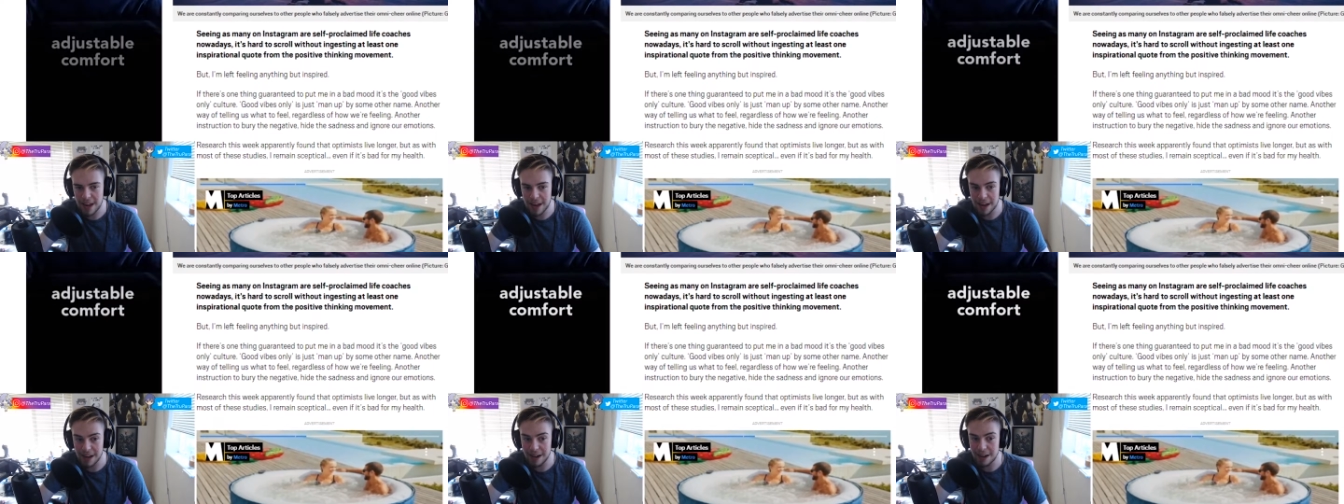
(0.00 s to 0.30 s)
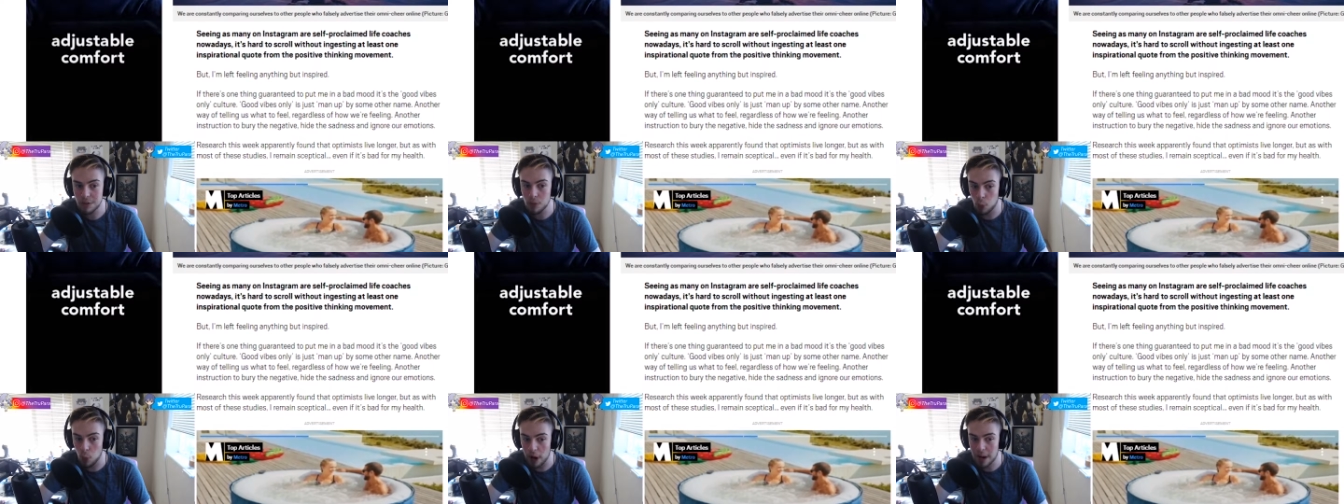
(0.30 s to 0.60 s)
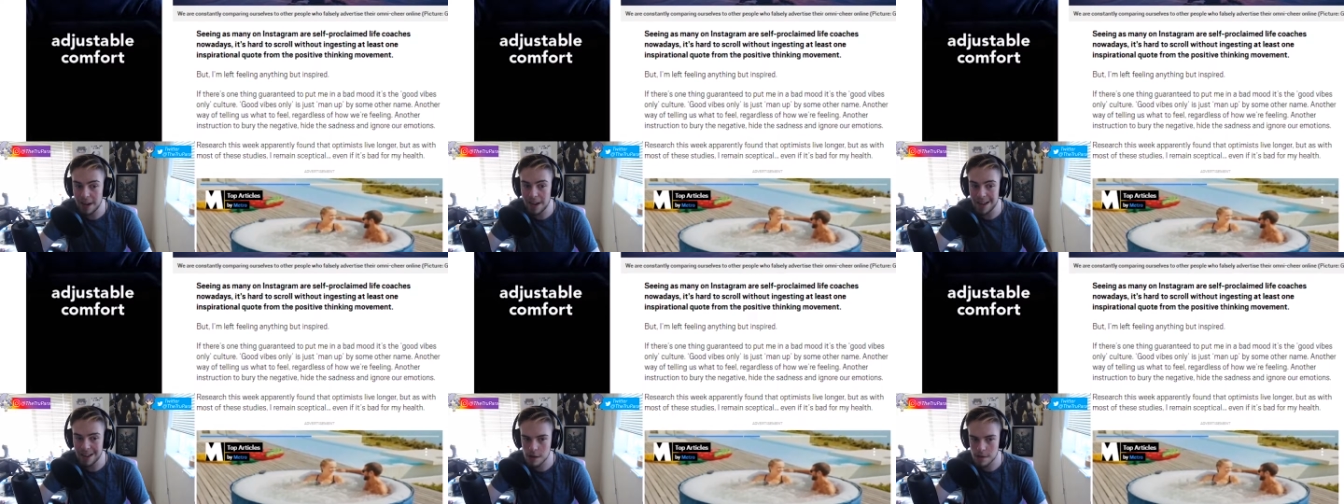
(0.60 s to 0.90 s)
at least one
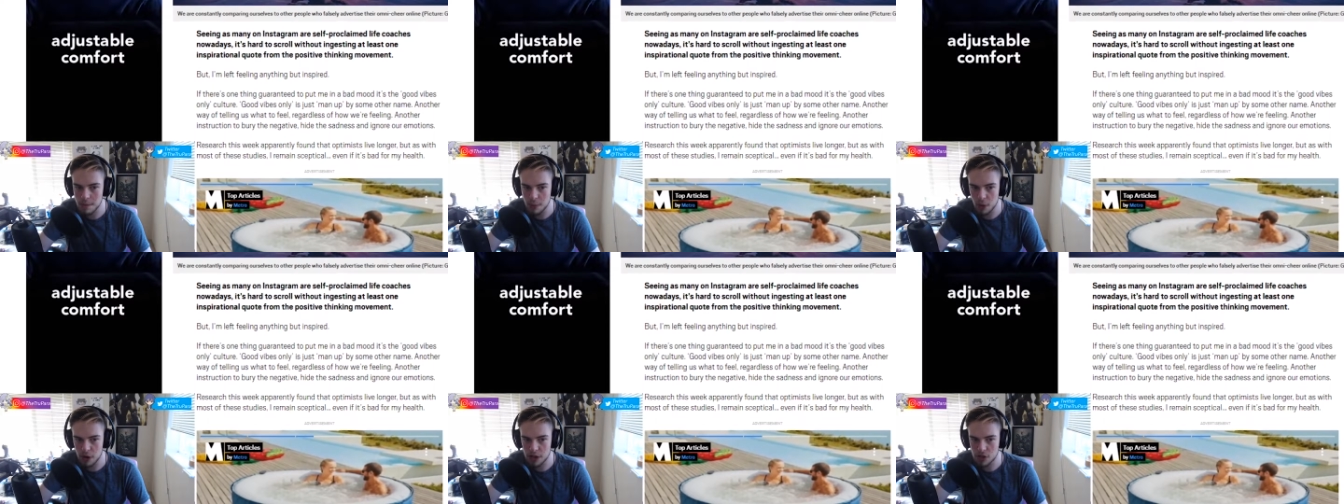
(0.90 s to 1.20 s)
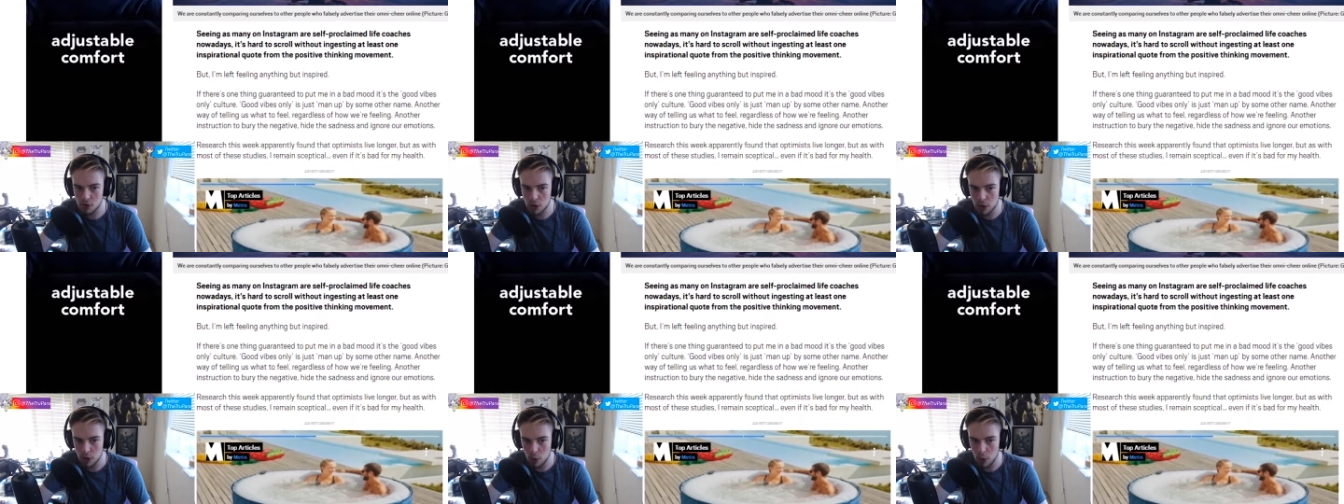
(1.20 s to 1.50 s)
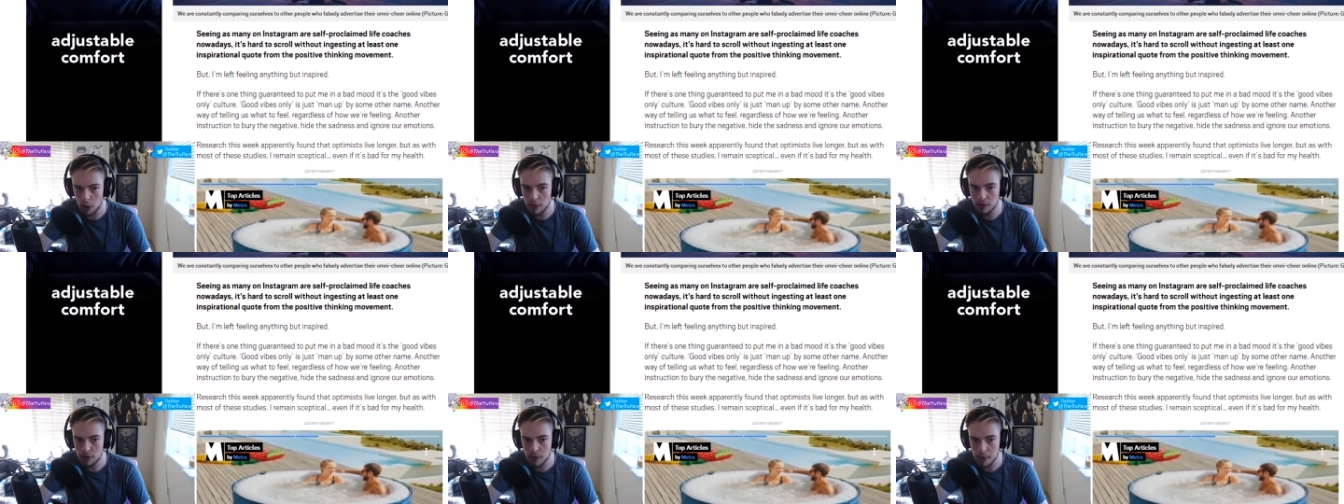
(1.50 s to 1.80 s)
inspirational
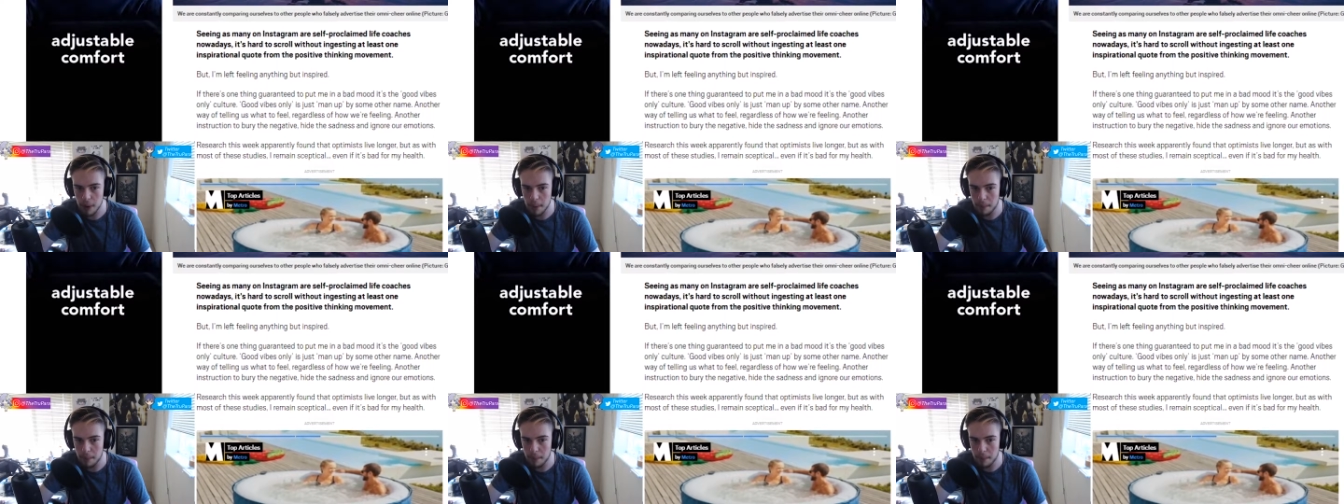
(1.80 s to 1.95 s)
quote from a